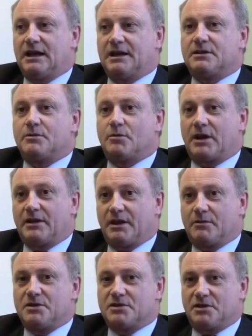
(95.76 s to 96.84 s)
and I
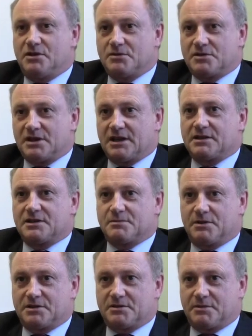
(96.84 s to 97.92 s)
think we should use that
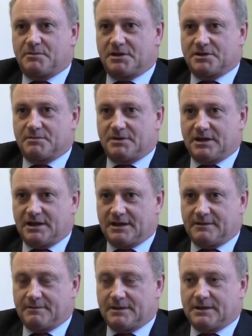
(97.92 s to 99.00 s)
as much as we possibly
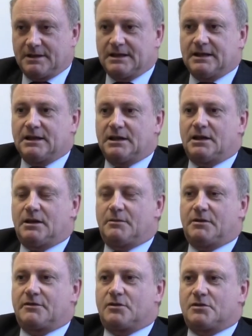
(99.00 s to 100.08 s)
can.
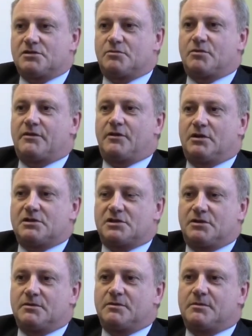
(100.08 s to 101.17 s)
But of course, we've
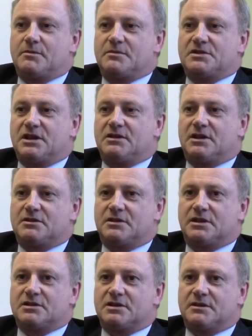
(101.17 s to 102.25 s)
also seen the
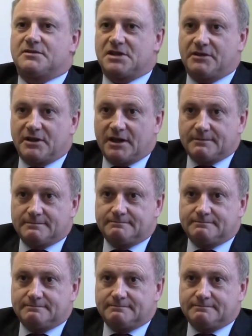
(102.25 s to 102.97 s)
introduction of CIRI.